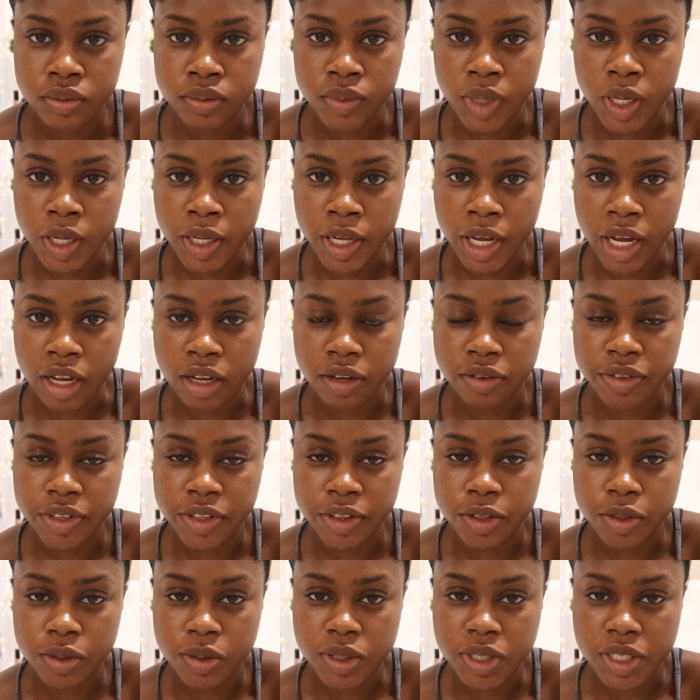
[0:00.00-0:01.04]
my lack of
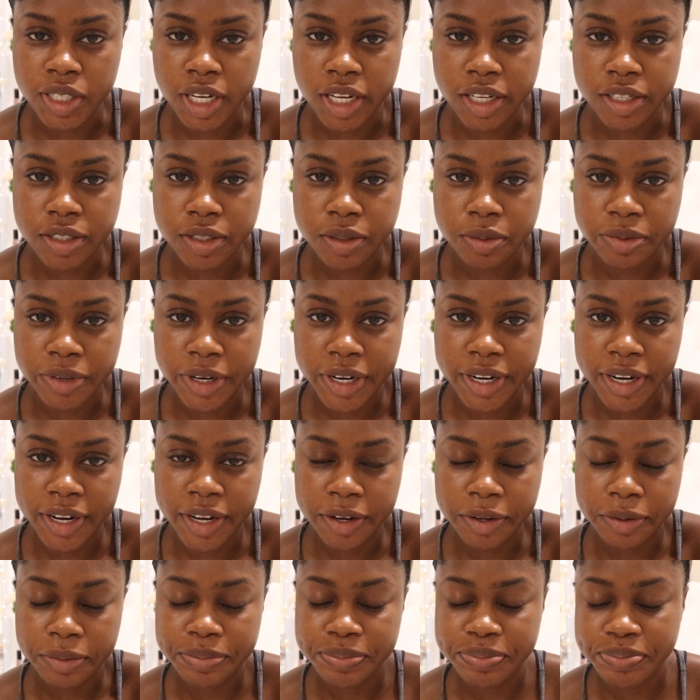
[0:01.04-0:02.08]
enthusiasm right
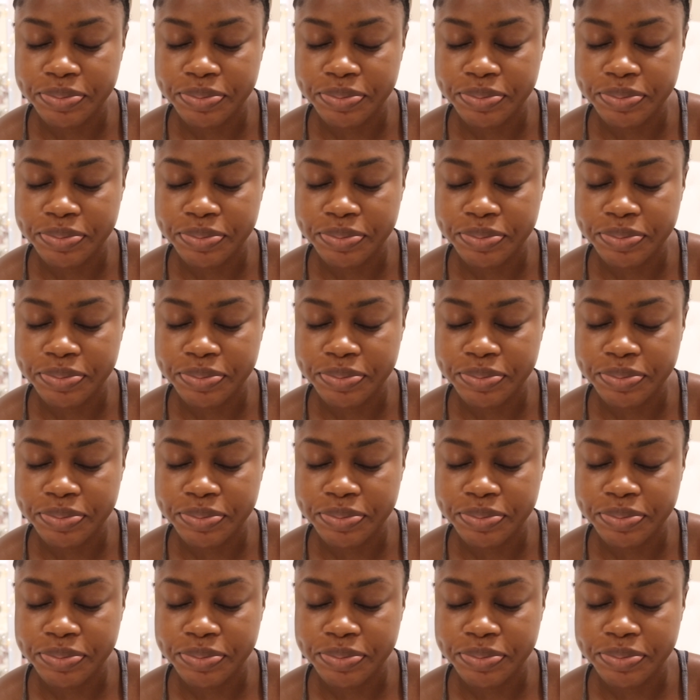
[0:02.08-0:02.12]
now.